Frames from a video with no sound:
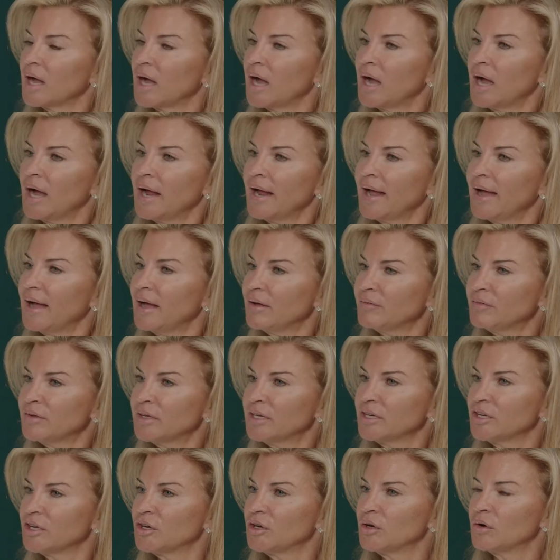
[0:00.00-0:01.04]
I
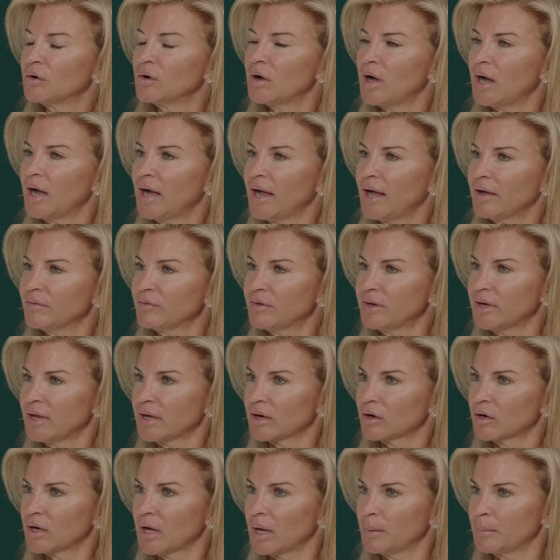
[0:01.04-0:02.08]

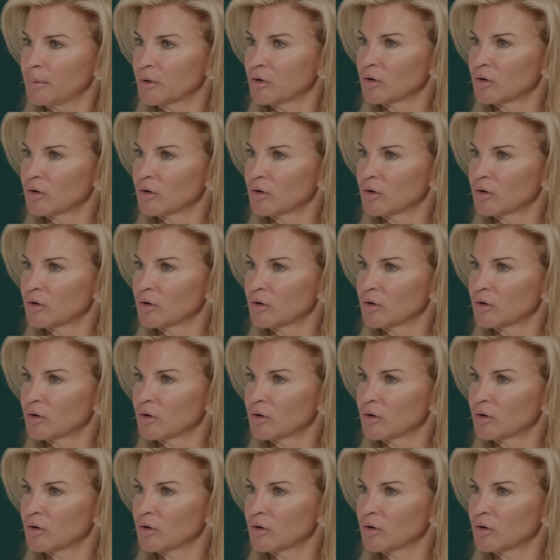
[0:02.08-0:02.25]
haven't come